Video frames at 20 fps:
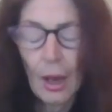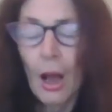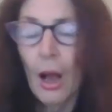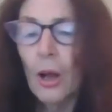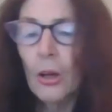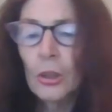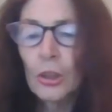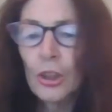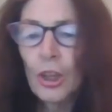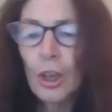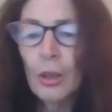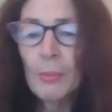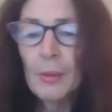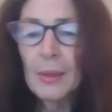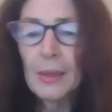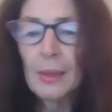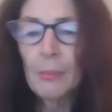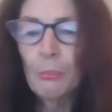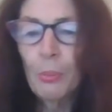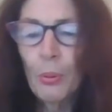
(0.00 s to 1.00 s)

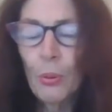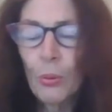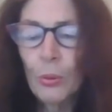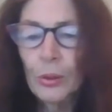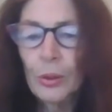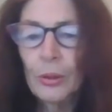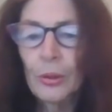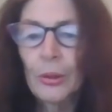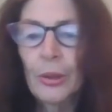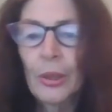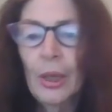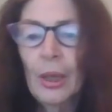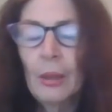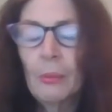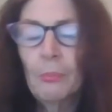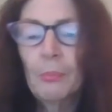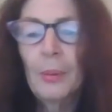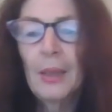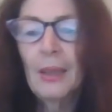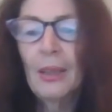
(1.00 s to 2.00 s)
October's important
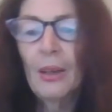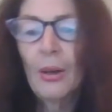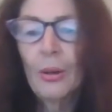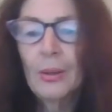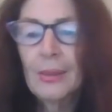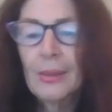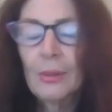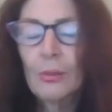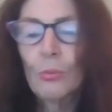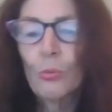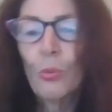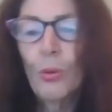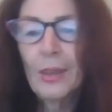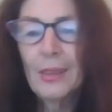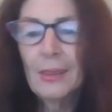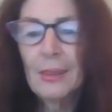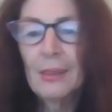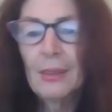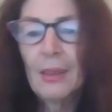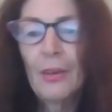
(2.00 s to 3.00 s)
because
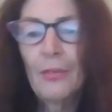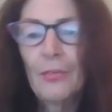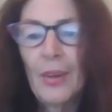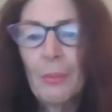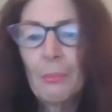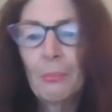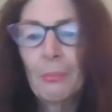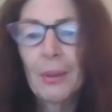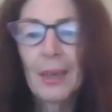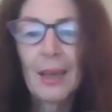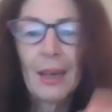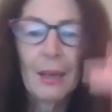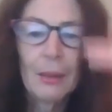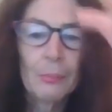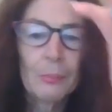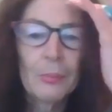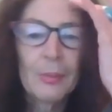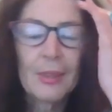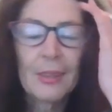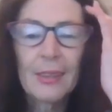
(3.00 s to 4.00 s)
once November
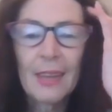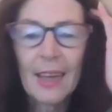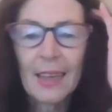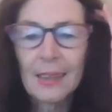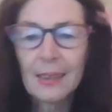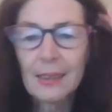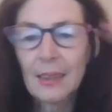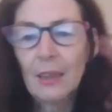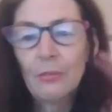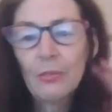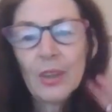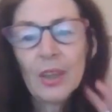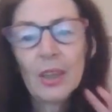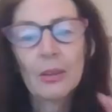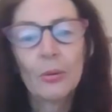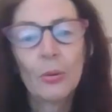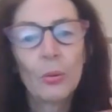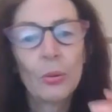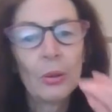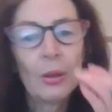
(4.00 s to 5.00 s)
comes, Thanksgiving
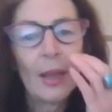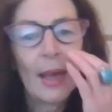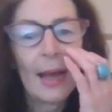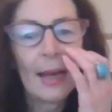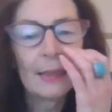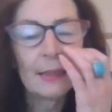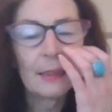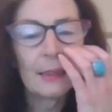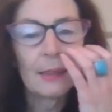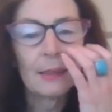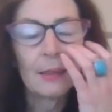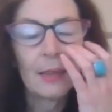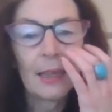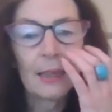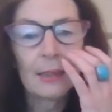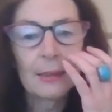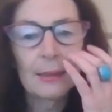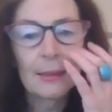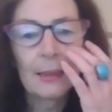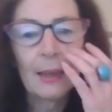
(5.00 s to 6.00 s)
and all that, and then
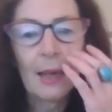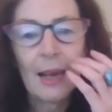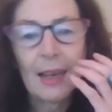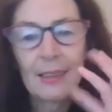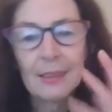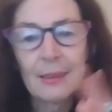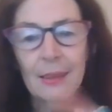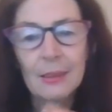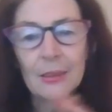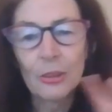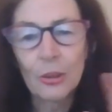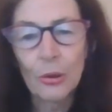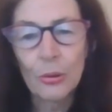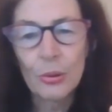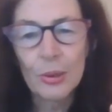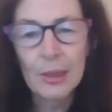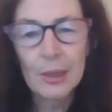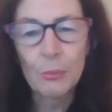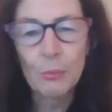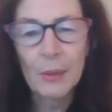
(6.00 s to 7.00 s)
it slides into
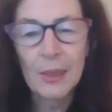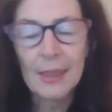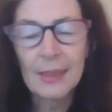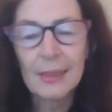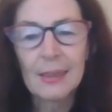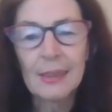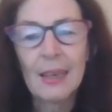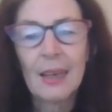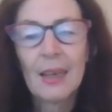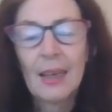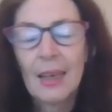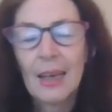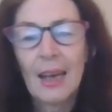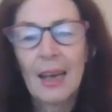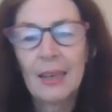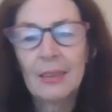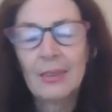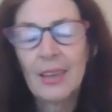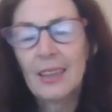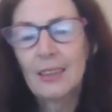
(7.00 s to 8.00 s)
Christmas,
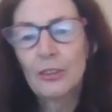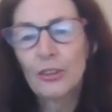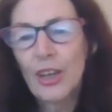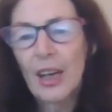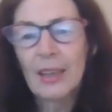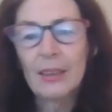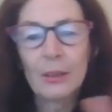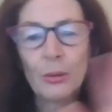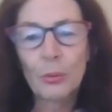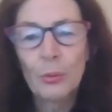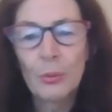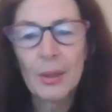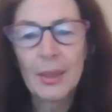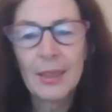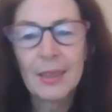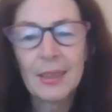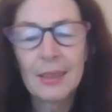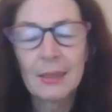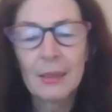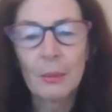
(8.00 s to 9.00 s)
and then January
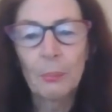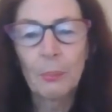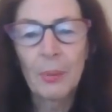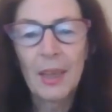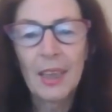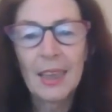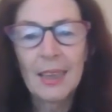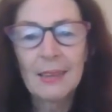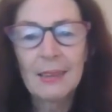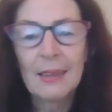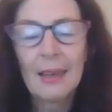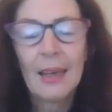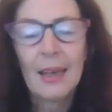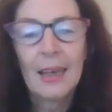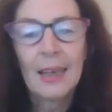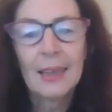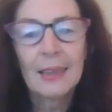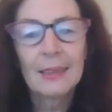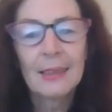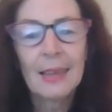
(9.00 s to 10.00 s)
disappears,
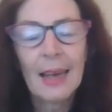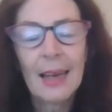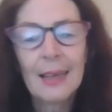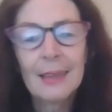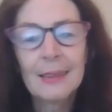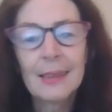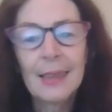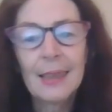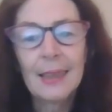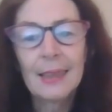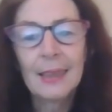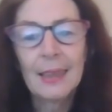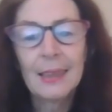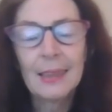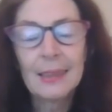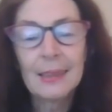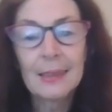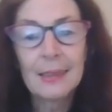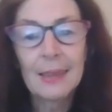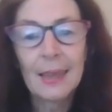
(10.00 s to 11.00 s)
it's hard to get any
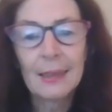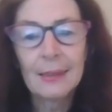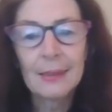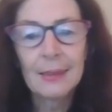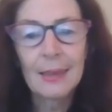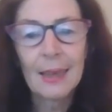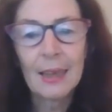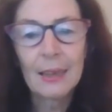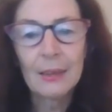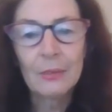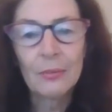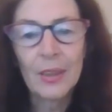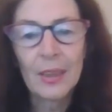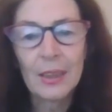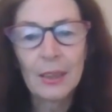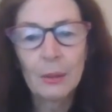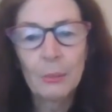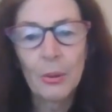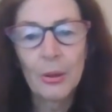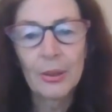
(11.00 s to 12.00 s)
sense out of
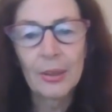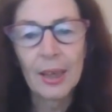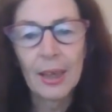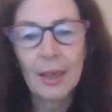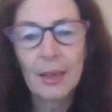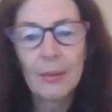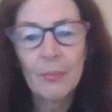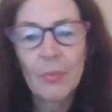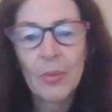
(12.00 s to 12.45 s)
anybody.